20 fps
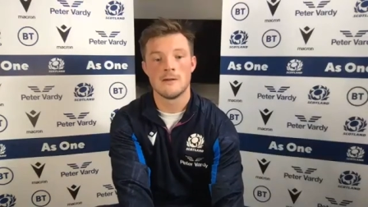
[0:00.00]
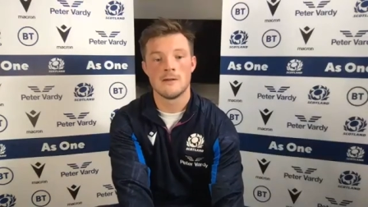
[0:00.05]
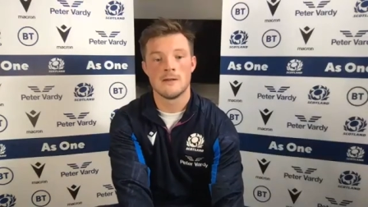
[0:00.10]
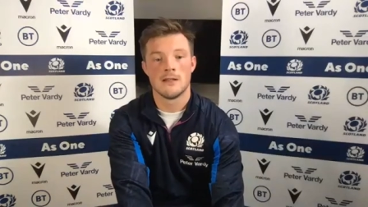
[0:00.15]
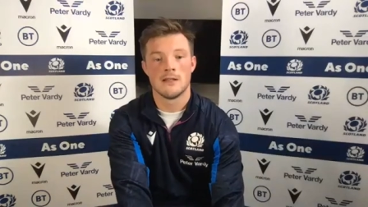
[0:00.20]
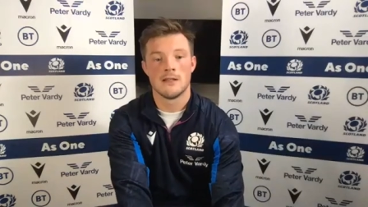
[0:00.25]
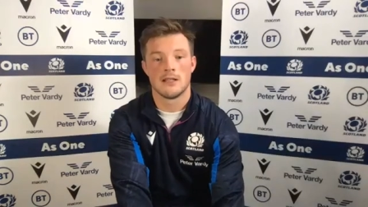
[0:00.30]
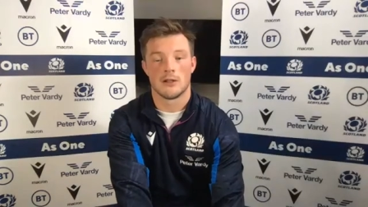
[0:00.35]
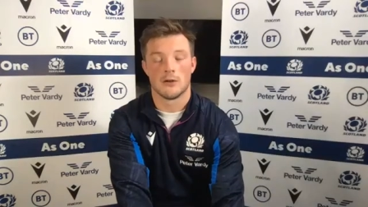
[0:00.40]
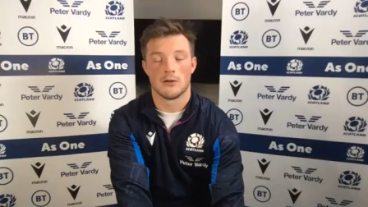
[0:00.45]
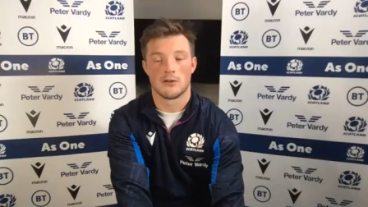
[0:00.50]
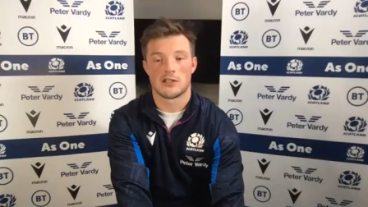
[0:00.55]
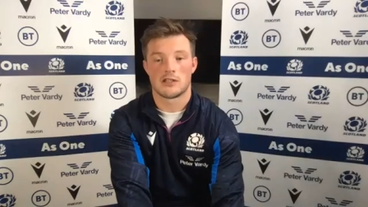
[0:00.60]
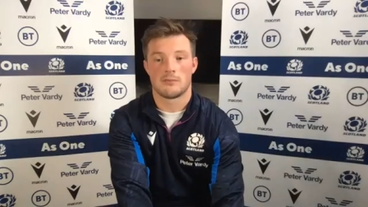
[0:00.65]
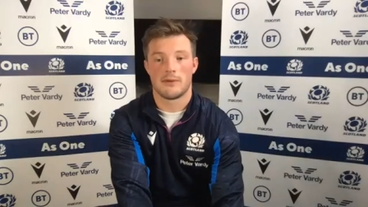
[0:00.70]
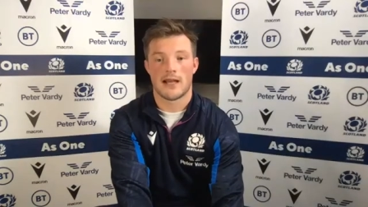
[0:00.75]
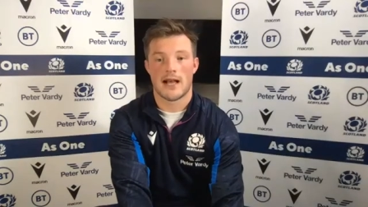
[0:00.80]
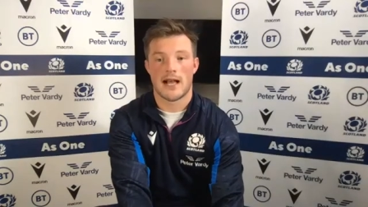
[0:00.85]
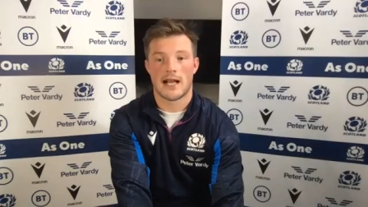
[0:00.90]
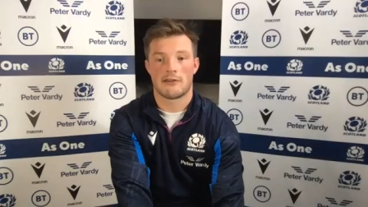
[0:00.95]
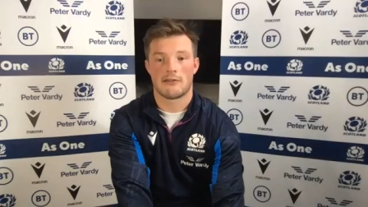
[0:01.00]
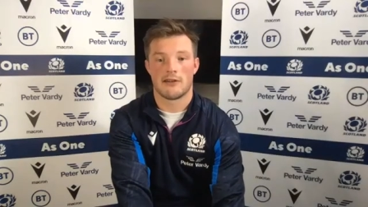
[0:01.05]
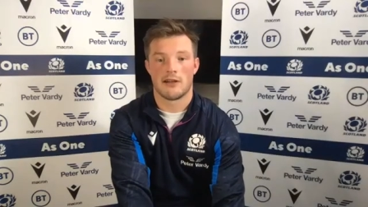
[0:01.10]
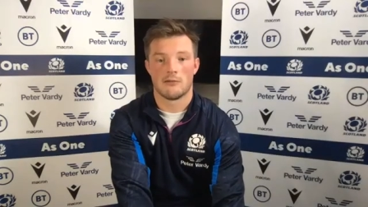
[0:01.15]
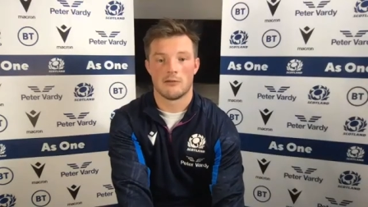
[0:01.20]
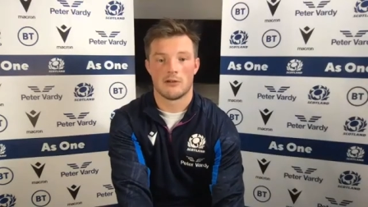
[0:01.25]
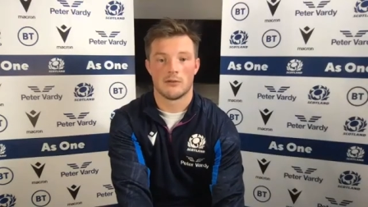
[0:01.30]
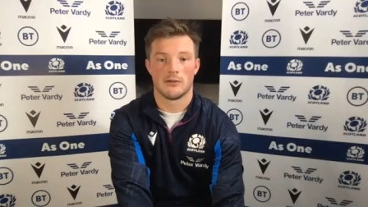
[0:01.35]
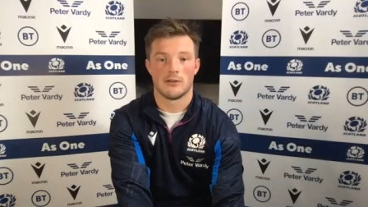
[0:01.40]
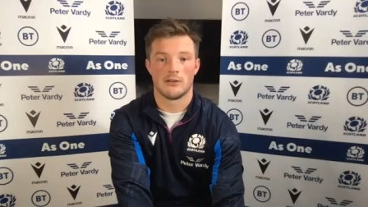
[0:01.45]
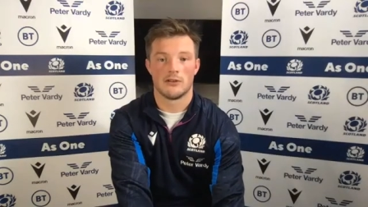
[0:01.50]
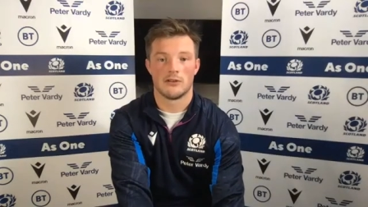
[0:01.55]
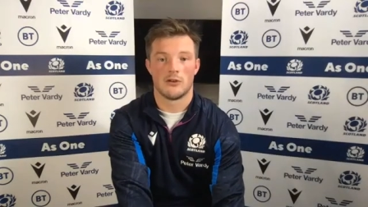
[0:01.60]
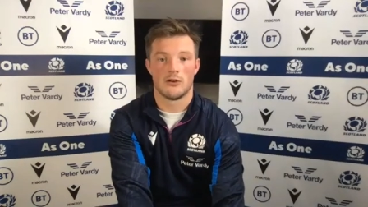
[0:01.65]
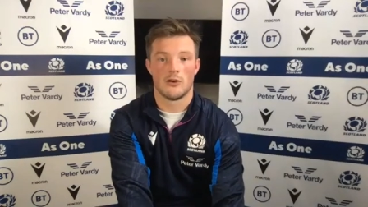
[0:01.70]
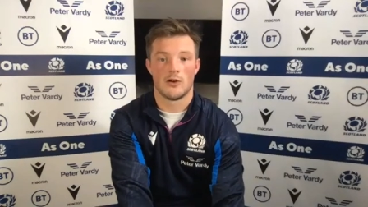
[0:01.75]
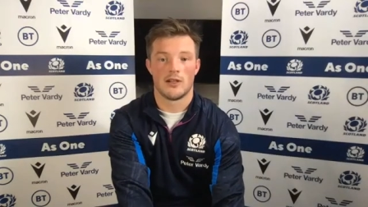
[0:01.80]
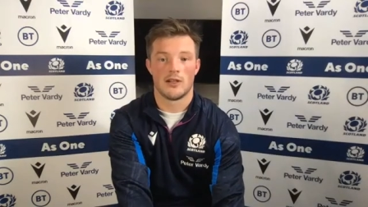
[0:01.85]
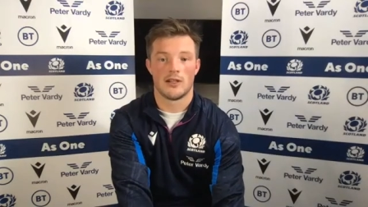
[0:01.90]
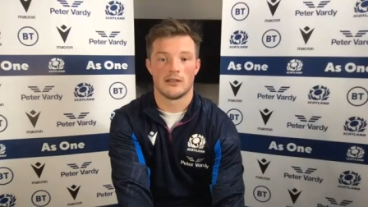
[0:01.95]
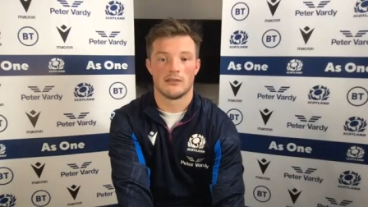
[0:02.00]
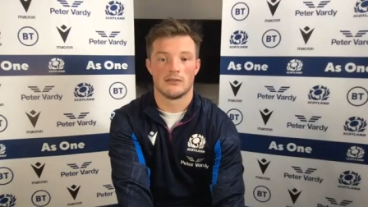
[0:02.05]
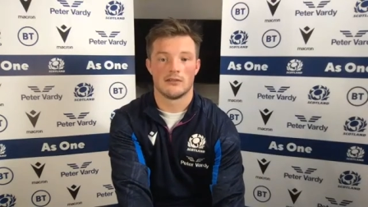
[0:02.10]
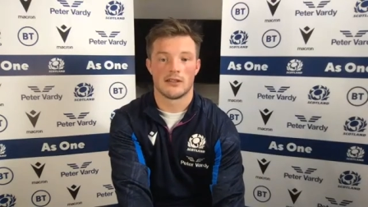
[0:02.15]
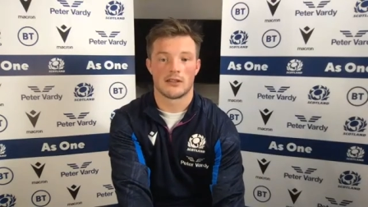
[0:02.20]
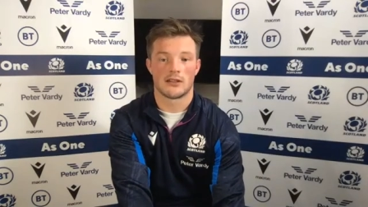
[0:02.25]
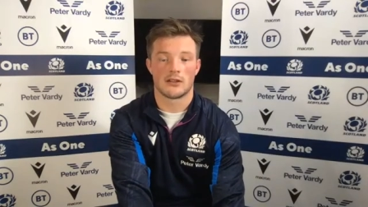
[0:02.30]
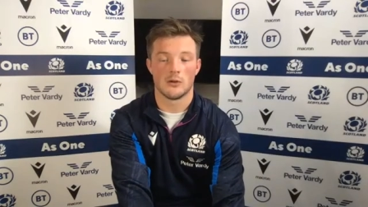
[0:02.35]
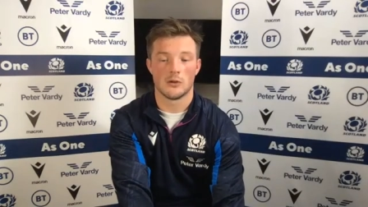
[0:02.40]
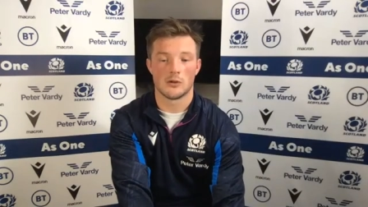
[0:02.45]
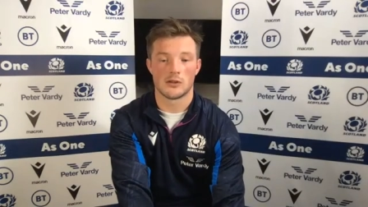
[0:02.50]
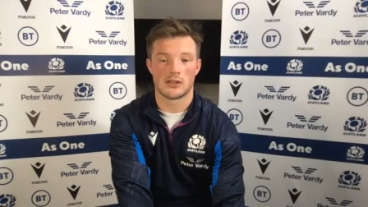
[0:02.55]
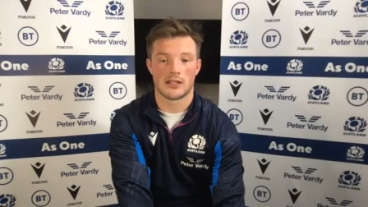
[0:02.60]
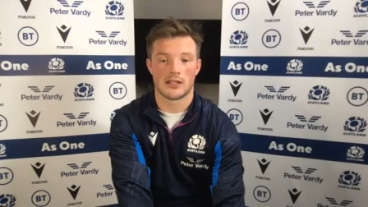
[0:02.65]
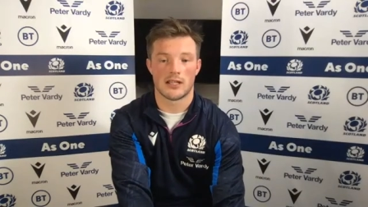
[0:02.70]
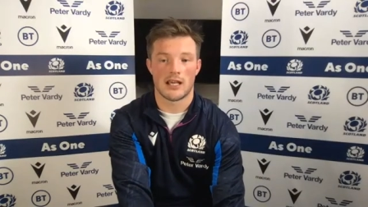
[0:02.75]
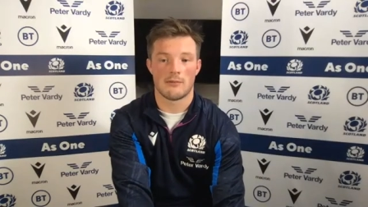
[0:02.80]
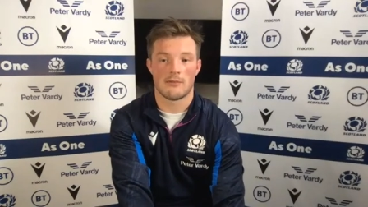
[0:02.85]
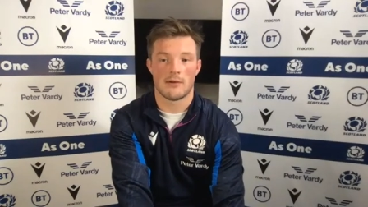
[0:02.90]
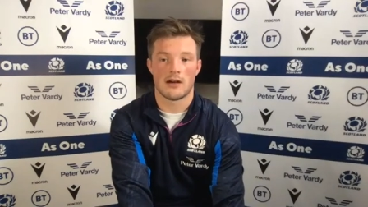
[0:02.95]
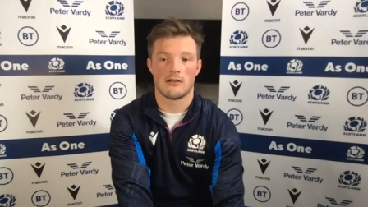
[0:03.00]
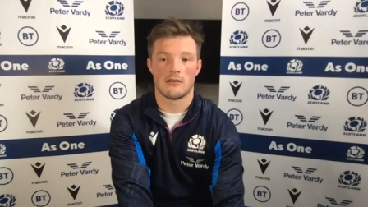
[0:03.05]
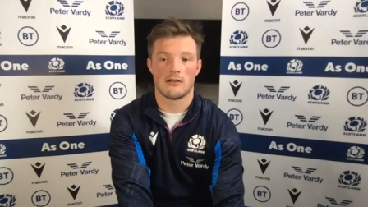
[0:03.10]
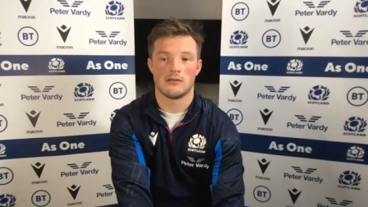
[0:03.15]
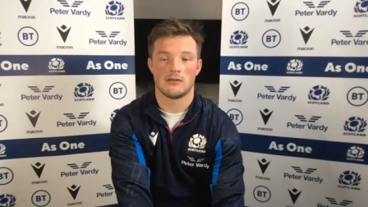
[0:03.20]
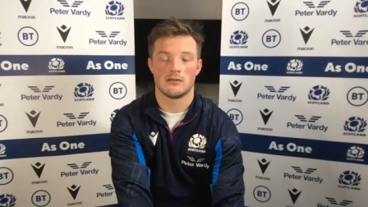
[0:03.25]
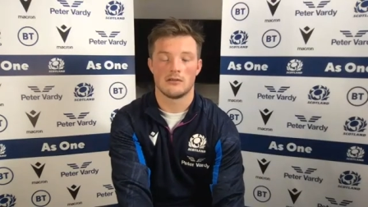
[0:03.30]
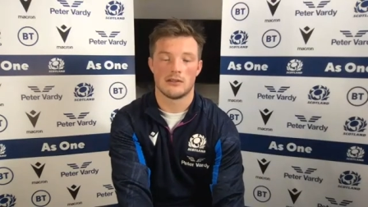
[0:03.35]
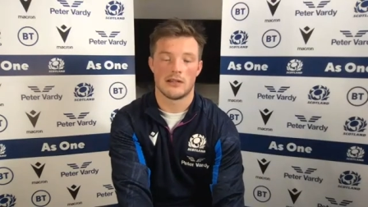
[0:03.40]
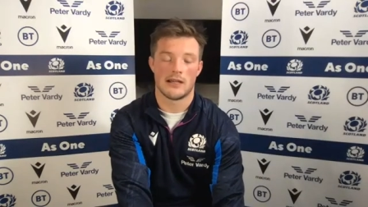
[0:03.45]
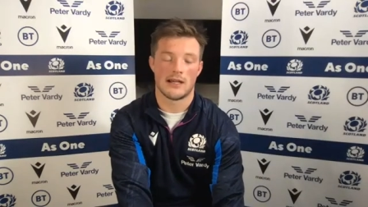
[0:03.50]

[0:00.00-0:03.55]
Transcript: you know just be accurate in what we're doing and, and close the game out.